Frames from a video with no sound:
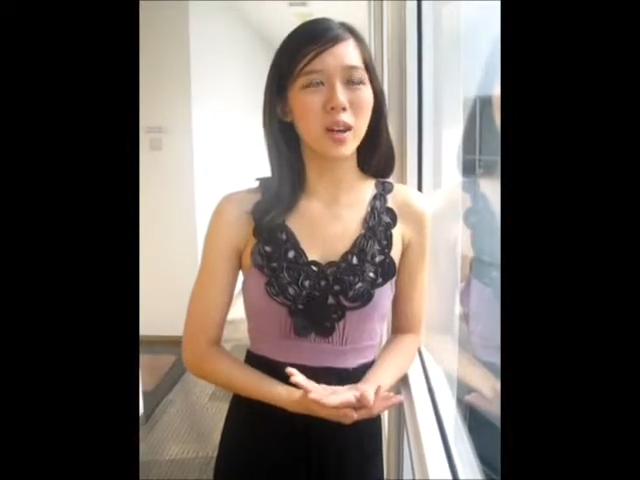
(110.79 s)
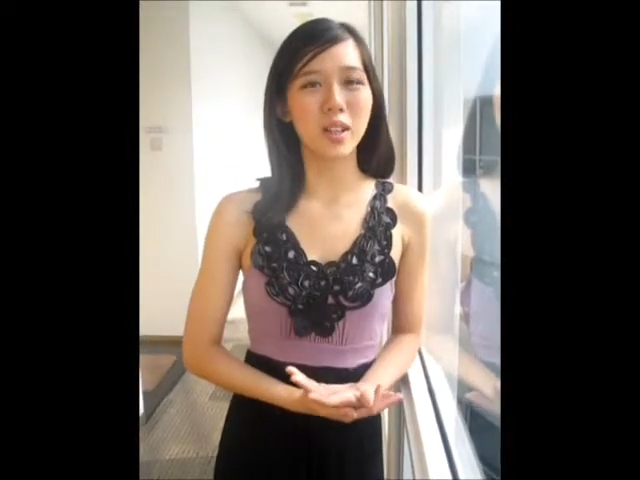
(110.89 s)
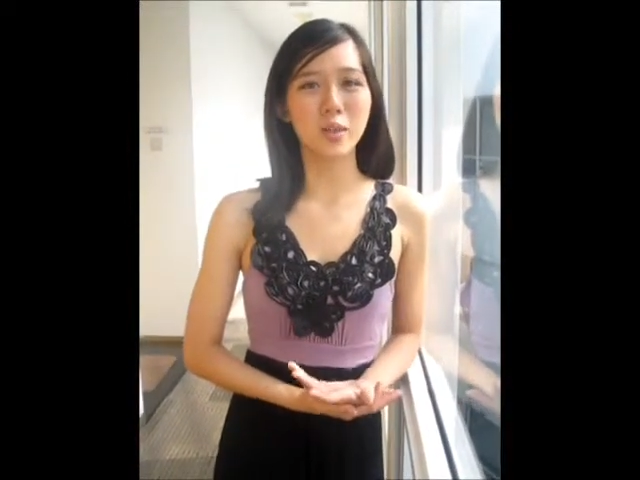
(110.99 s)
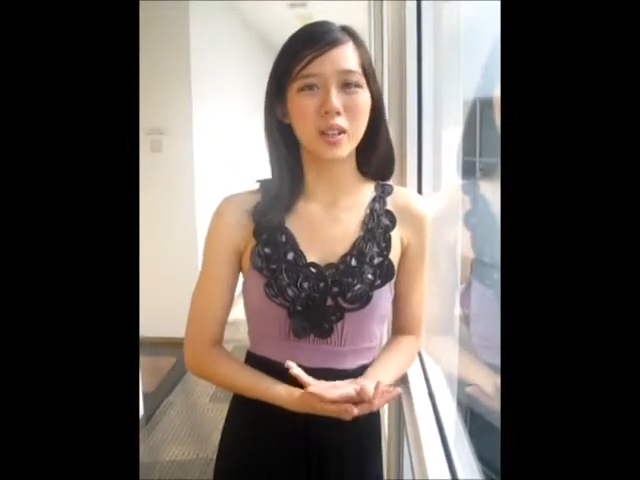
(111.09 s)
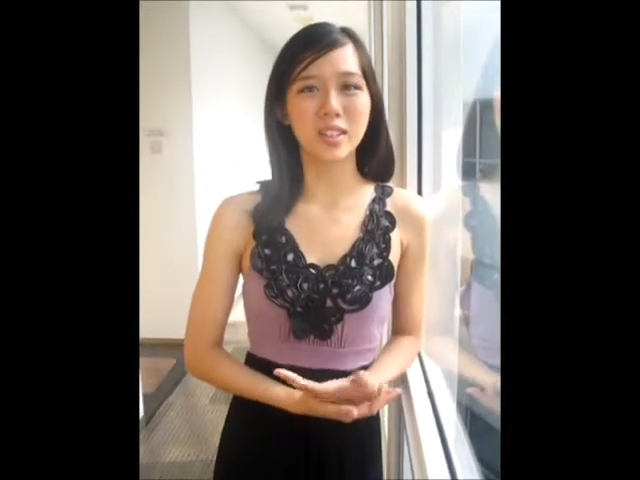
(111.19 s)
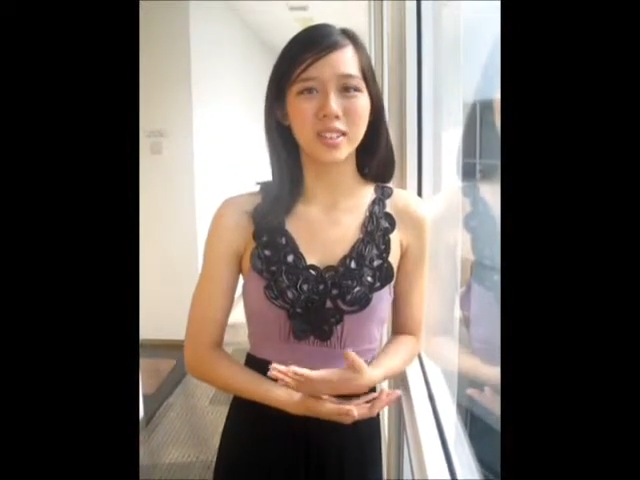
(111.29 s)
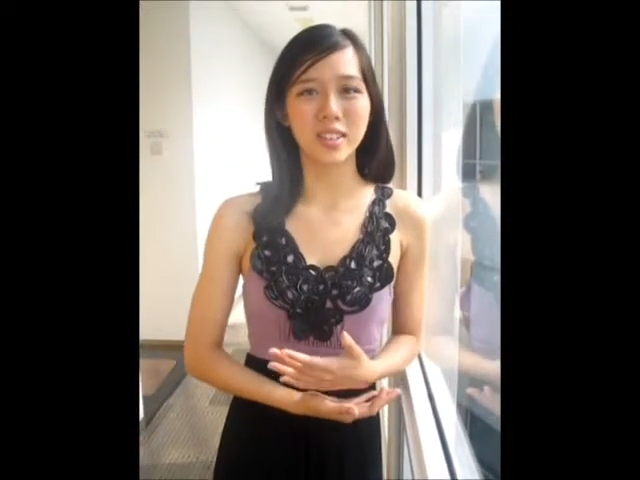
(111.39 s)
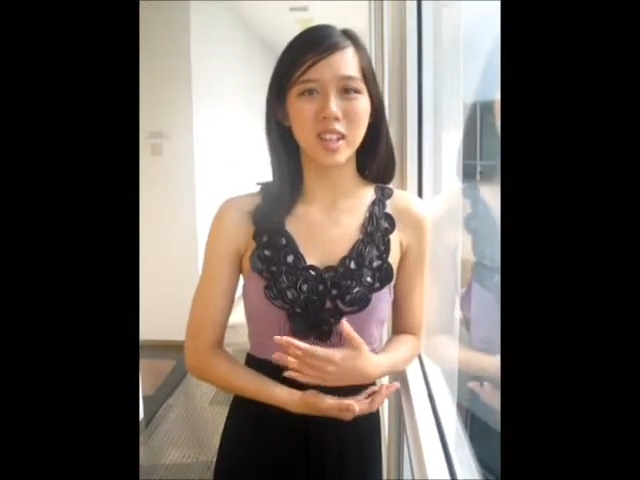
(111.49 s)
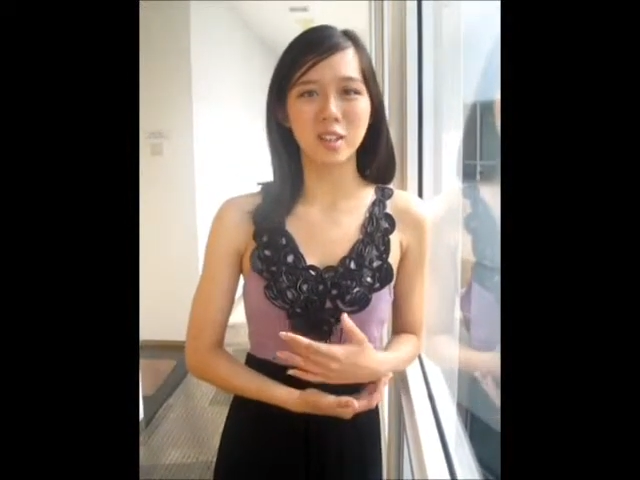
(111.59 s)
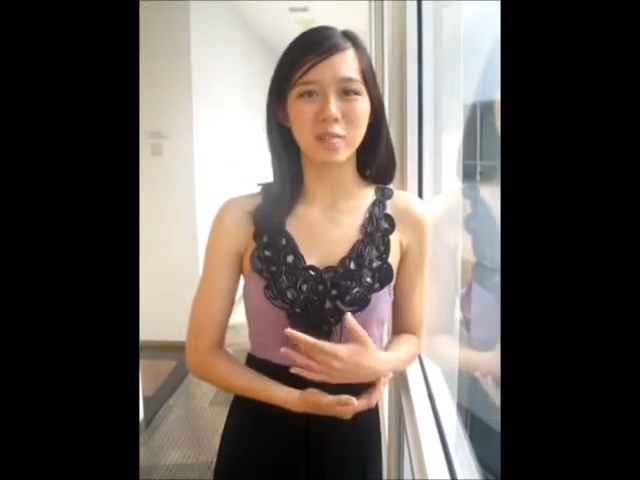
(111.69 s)
one
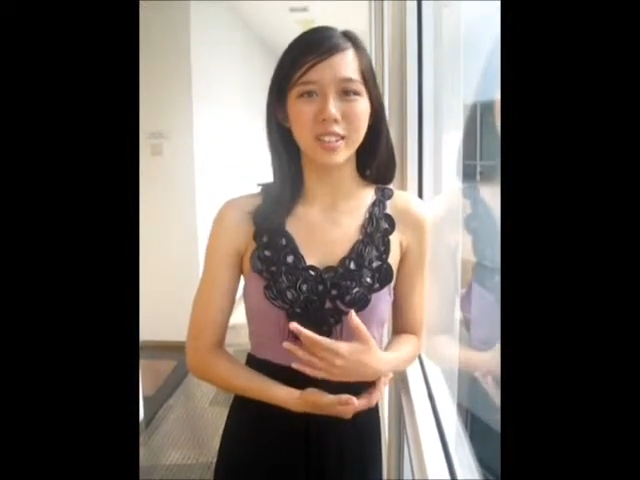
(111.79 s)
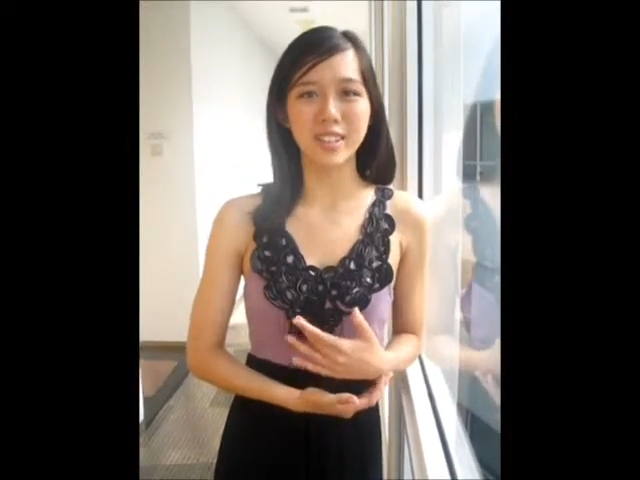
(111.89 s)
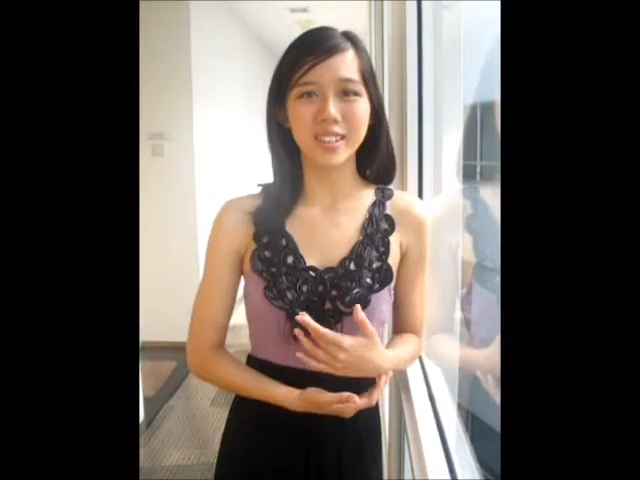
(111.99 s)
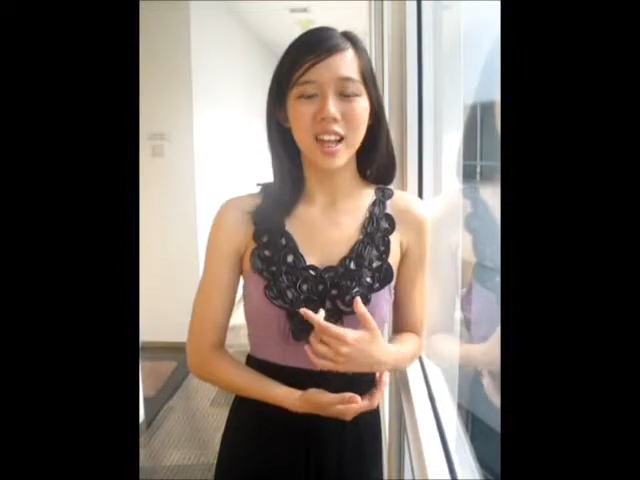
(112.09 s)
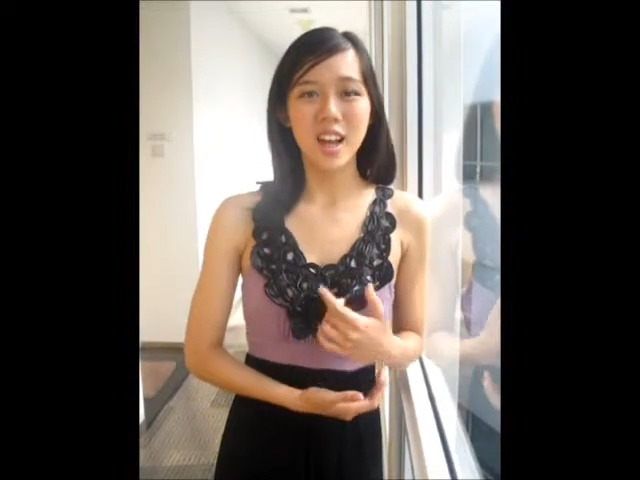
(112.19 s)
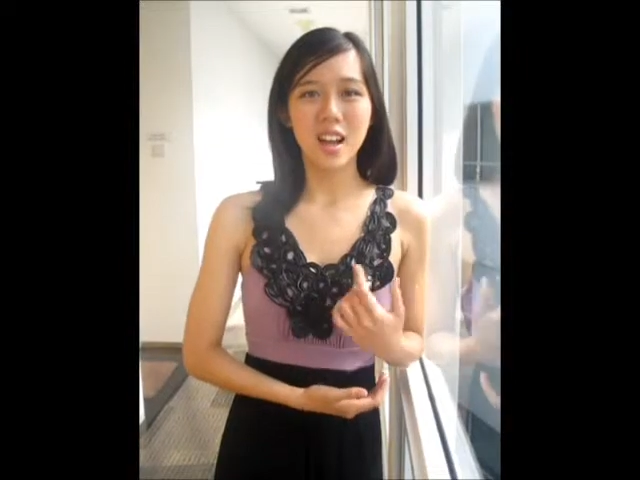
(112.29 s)
was um, this